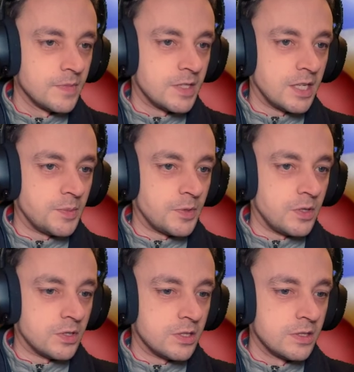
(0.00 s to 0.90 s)

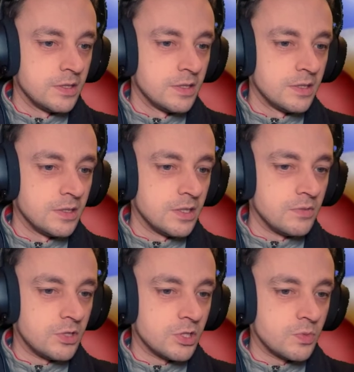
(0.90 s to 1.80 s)
Teleport!
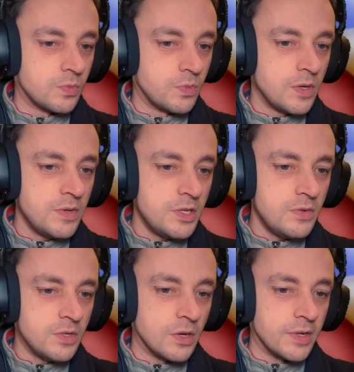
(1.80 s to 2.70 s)
Don't just. Where are
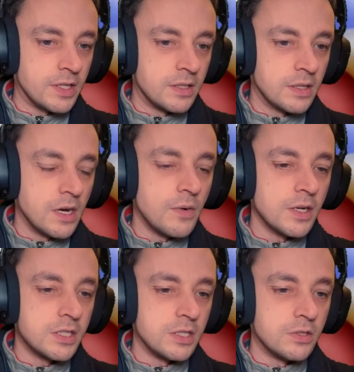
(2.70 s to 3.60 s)
you going? Oh,
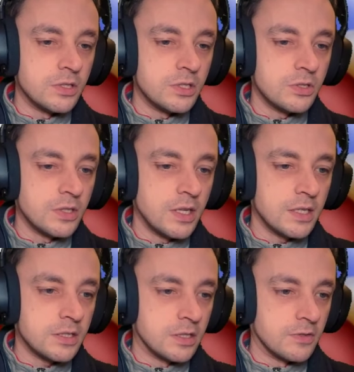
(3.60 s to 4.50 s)
I see. You're destroying
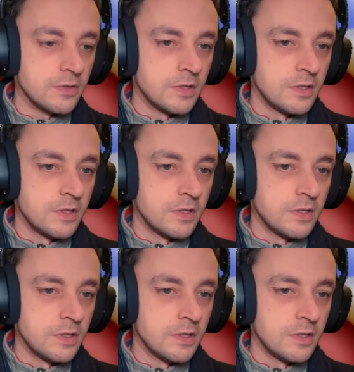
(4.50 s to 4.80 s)
that stuff.